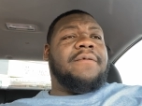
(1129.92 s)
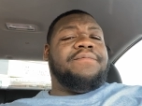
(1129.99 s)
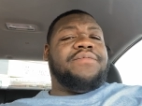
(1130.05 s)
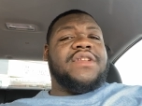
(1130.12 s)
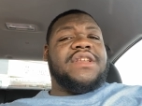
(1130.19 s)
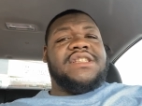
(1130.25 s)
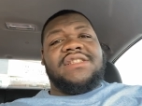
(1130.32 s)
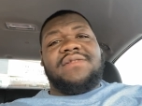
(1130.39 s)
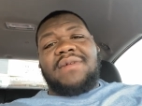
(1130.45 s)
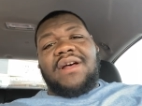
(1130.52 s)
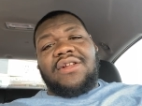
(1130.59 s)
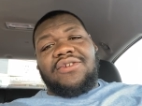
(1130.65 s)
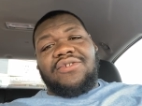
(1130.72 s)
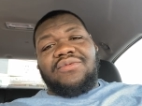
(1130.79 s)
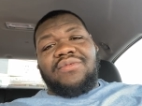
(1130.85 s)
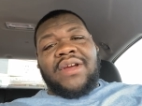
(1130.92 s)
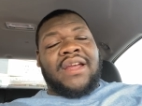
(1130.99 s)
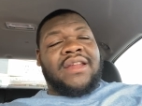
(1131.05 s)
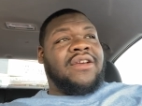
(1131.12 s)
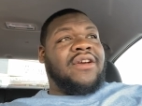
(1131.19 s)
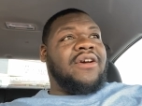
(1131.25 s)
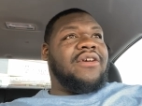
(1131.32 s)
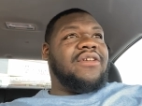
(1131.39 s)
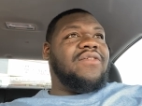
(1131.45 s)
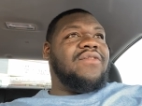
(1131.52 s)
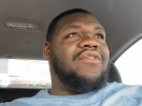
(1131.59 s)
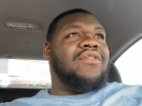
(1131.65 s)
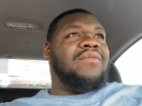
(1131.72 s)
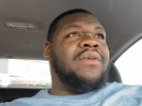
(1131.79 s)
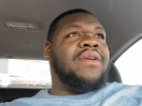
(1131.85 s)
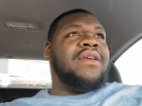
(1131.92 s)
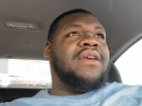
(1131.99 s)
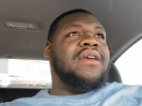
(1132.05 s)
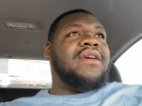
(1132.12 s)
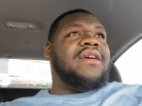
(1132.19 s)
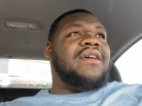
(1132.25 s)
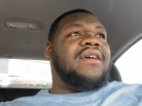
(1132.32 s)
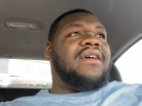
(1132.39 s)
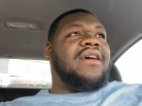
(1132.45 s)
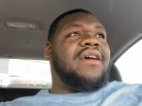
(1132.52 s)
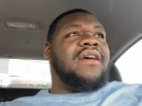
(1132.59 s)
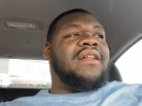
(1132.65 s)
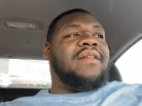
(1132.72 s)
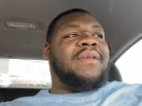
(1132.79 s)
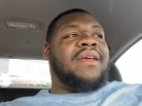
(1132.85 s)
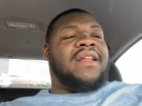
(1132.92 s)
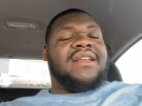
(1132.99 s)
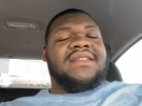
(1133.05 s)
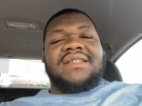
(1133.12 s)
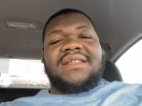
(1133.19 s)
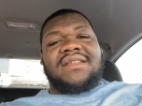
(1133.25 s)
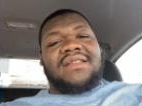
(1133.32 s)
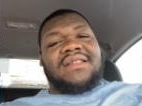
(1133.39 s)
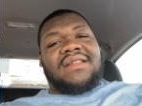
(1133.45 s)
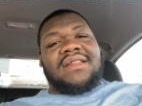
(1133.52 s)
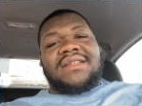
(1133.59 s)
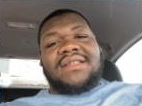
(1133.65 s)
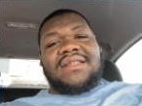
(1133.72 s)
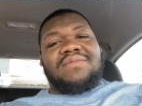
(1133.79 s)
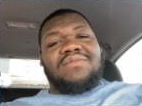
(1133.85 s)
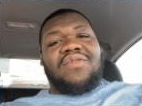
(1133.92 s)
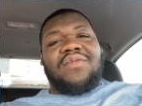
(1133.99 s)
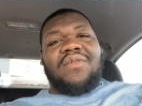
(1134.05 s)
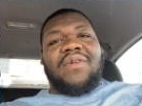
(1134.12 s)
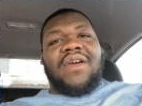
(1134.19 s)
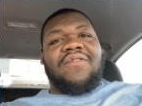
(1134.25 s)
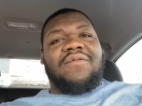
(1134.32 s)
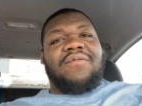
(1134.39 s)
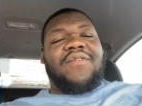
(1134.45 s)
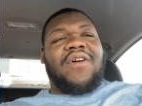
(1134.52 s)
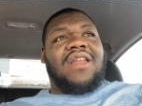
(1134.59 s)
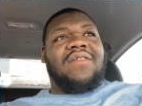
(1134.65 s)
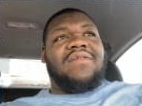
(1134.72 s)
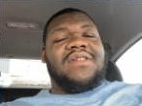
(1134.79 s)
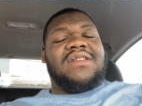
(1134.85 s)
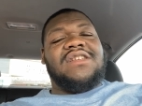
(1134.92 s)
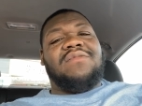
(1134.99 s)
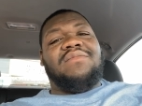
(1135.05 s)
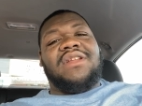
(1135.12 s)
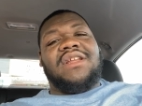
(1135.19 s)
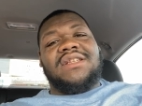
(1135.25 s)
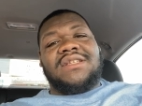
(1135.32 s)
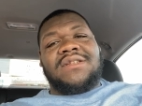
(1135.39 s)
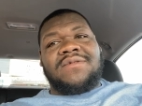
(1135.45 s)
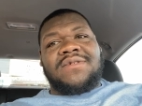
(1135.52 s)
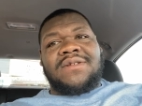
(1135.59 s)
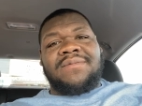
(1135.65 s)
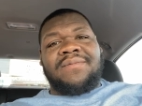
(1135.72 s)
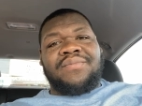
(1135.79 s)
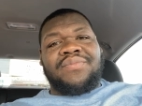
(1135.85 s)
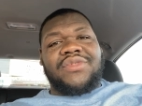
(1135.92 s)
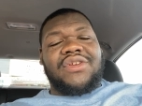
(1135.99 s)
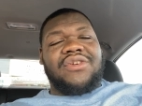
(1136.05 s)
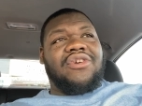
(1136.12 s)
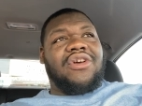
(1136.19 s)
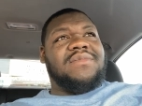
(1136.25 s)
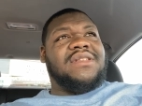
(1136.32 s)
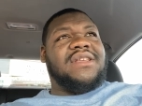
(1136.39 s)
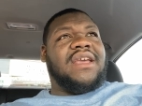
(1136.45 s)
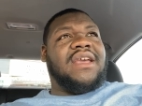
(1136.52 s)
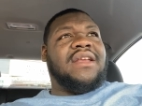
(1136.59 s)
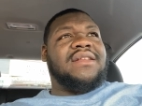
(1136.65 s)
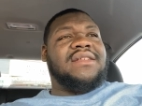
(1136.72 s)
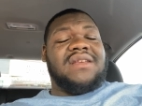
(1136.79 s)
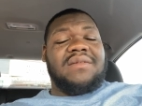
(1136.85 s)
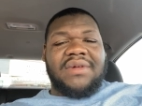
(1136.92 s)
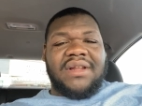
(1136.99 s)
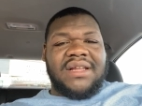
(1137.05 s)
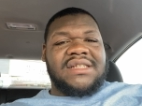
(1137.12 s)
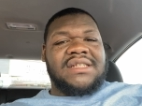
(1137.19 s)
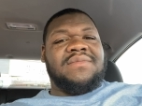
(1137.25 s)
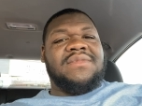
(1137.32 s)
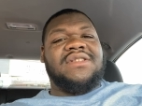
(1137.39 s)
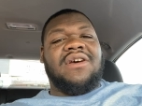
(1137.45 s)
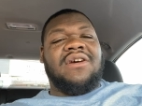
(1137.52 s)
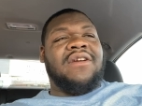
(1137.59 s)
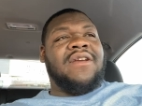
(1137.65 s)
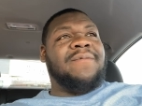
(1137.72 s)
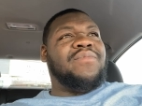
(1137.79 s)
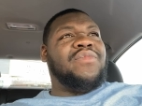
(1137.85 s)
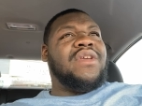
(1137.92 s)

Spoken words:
this is my little rant, y'all. You feel me? Man, let's just move away from falling for symbolisms. You know what I'm saying? Symbolism, sorry.